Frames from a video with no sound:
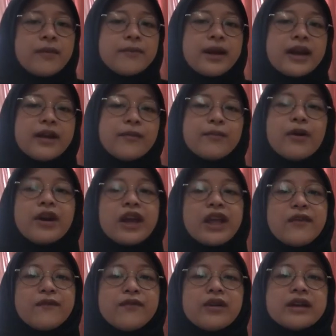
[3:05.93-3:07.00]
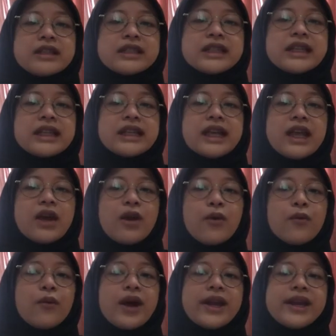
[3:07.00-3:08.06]
but more importantly,
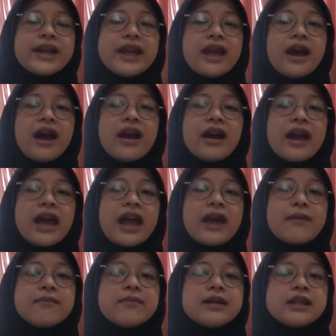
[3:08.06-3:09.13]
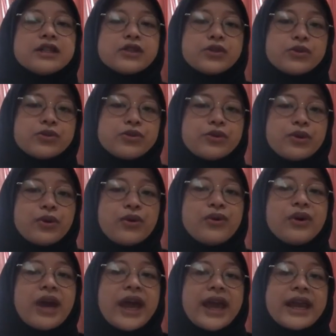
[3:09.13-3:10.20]
what they are able to
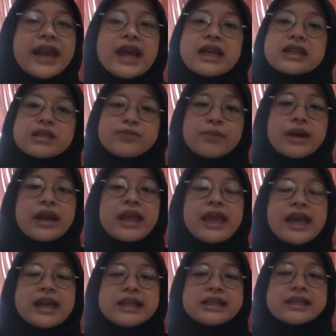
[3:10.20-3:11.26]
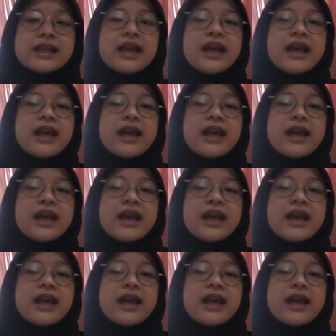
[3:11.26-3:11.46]
know and experience.